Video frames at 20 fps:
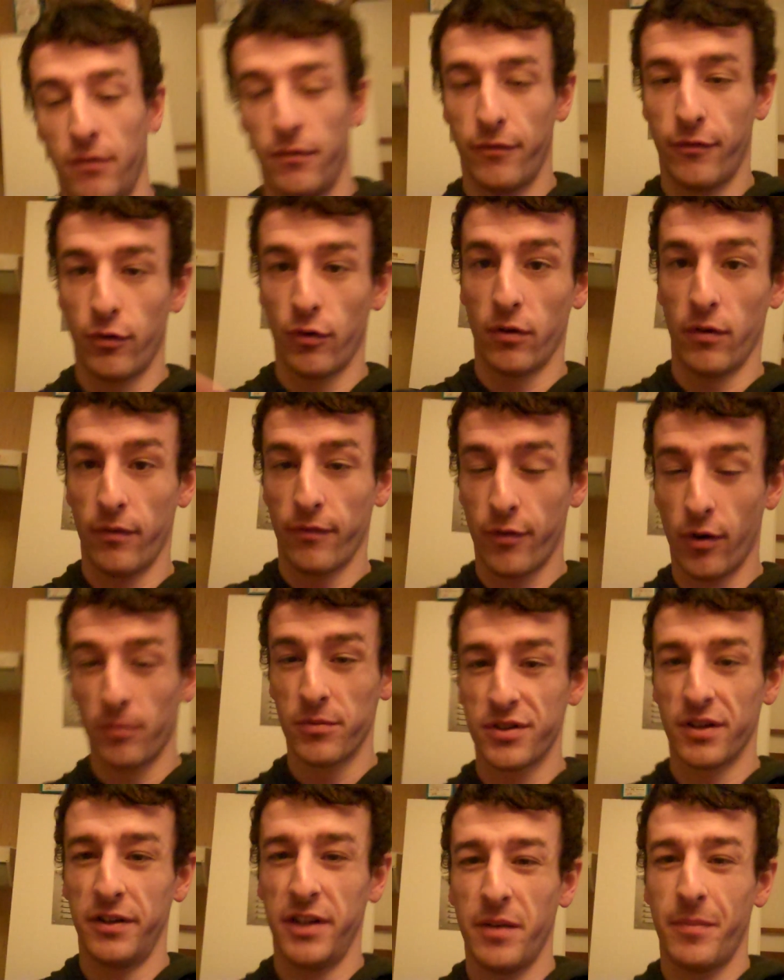for,
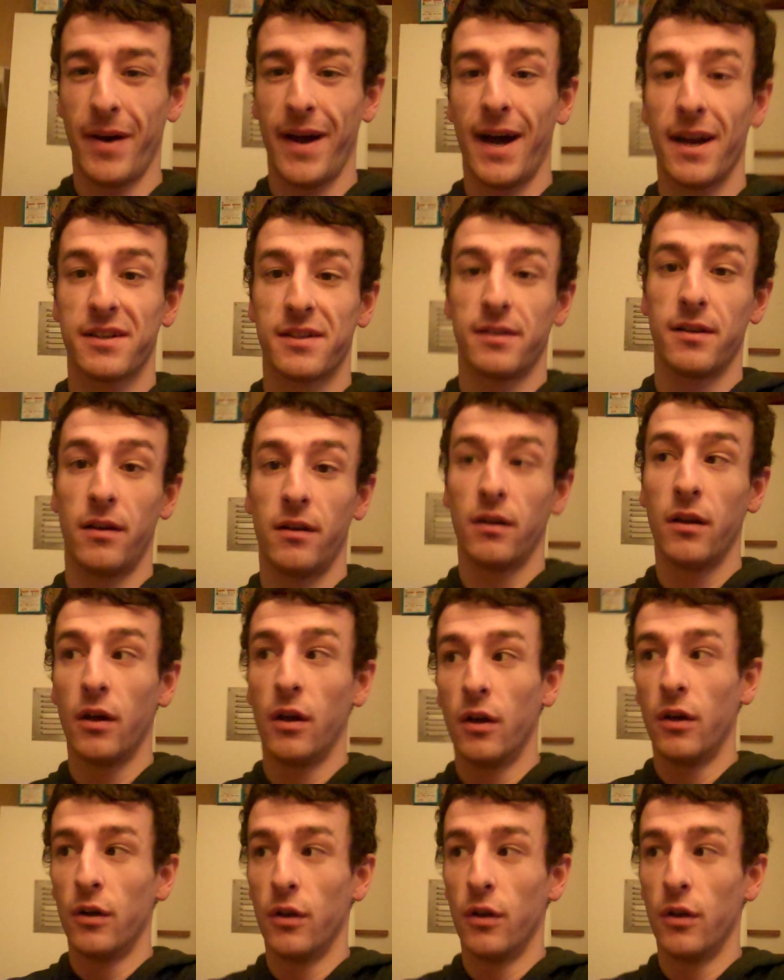from Sunday by accident,